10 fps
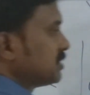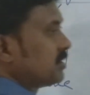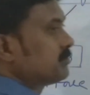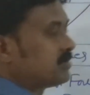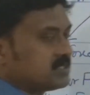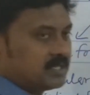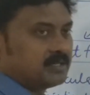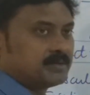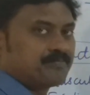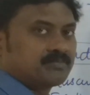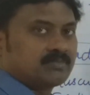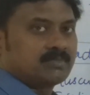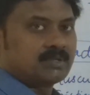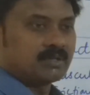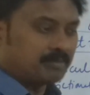that are present
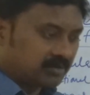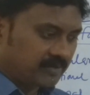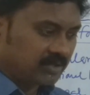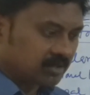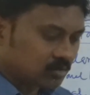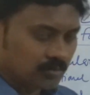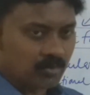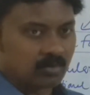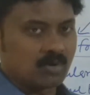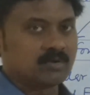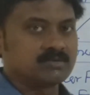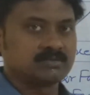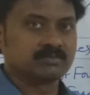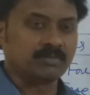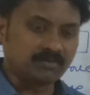between the two
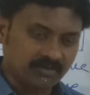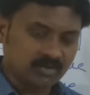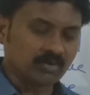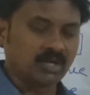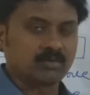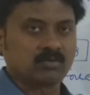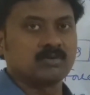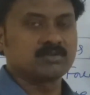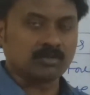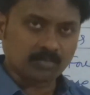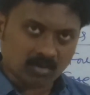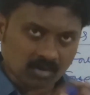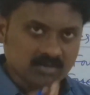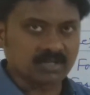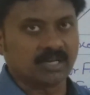protons, between two electrons, or
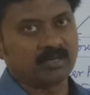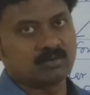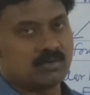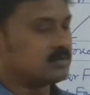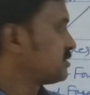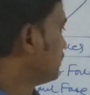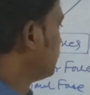protons and electrons,